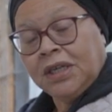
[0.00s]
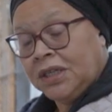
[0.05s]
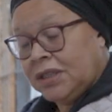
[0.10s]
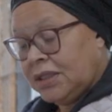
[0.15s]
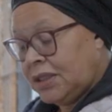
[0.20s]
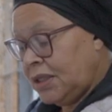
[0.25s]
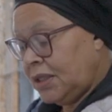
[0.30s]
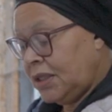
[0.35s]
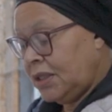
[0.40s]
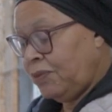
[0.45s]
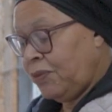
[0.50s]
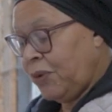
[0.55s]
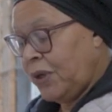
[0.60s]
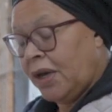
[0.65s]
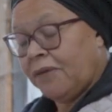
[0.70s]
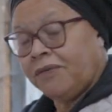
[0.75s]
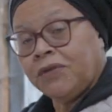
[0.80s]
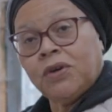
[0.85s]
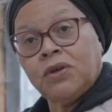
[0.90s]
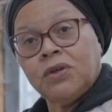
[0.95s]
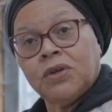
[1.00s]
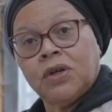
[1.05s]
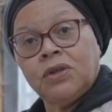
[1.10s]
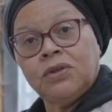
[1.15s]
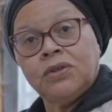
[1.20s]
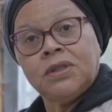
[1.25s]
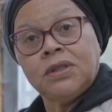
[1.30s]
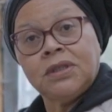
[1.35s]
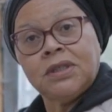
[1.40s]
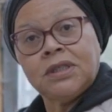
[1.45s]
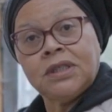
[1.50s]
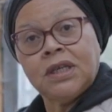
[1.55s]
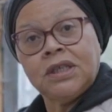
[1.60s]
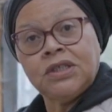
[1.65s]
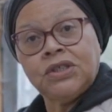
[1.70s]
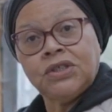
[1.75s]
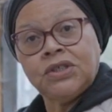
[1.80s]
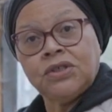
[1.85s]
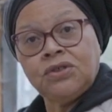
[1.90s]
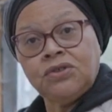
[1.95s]
so that we haven't got
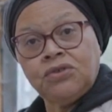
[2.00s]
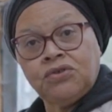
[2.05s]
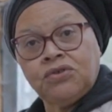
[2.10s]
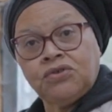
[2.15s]
condensation